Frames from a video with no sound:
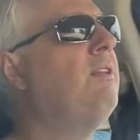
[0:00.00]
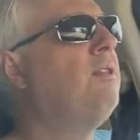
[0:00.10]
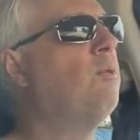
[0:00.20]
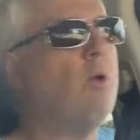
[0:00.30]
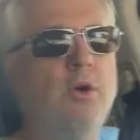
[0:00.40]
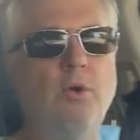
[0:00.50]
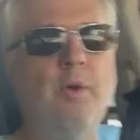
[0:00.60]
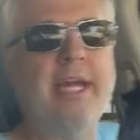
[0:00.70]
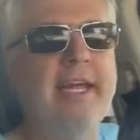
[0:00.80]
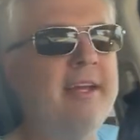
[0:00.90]
the royal
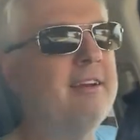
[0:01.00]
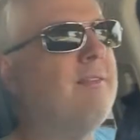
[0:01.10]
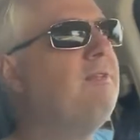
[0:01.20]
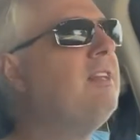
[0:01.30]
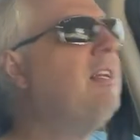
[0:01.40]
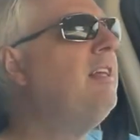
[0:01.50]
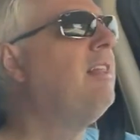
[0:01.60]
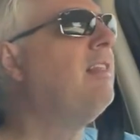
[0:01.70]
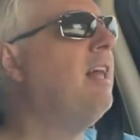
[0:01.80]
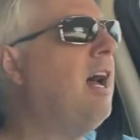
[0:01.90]
we,
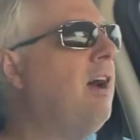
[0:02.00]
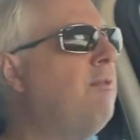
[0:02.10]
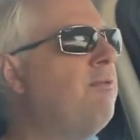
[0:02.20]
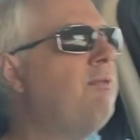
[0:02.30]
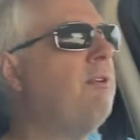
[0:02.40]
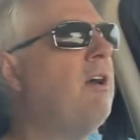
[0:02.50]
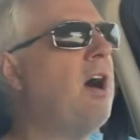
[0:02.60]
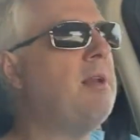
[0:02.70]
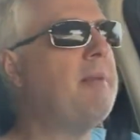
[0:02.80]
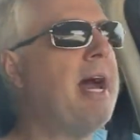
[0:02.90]
love
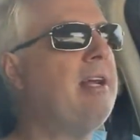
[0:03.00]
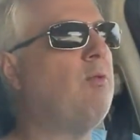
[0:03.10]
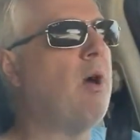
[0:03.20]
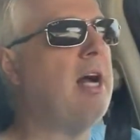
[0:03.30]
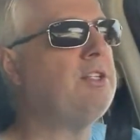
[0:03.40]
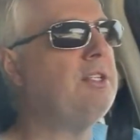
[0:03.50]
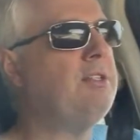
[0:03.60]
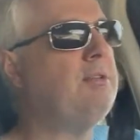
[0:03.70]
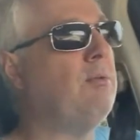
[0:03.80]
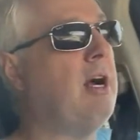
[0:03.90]
automatic
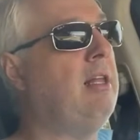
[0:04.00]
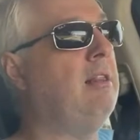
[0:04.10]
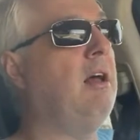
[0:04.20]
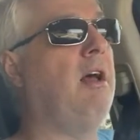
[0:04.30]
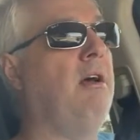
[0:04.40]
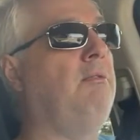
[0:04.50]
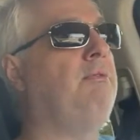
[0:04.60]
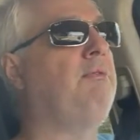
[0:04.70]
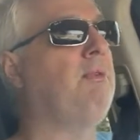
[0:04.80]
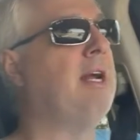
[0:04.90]
watches, and why I love
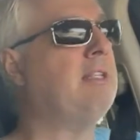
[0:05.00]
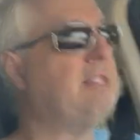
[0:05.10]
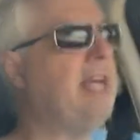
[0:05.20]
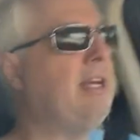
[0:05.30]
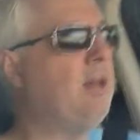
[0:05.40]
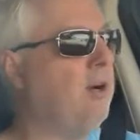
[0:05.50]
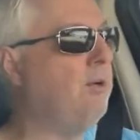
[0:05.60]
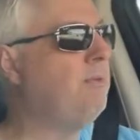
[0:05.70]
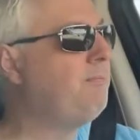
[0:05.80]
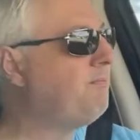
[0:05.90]
Grand
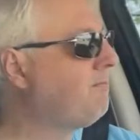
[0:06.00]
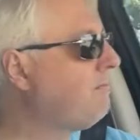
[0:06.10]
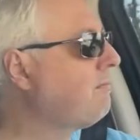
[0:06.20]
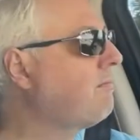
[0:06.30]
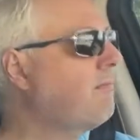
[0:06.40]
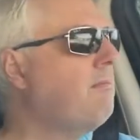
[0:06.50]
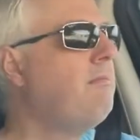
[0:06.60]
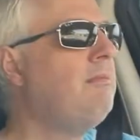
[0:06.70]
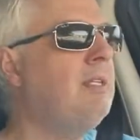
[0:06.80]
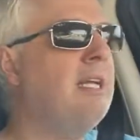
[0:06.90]
Seiko,
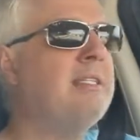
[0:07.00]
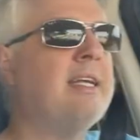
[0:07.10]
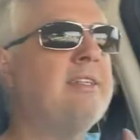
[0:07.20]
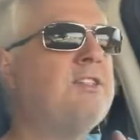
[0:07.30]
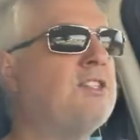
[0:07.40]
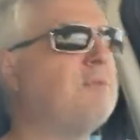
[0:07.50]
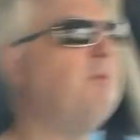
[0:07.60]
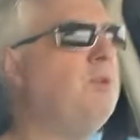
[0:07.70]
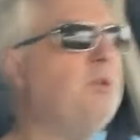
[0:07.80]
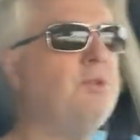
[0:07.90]
is that
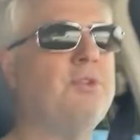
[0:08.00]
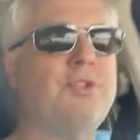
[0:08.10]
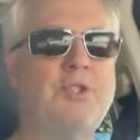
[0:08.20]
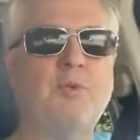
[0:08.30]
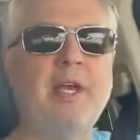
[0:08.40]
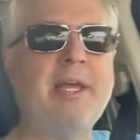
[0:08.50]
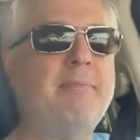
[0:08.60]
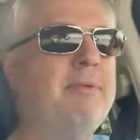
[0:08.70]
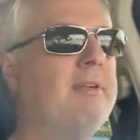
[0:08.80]
smooth sweep.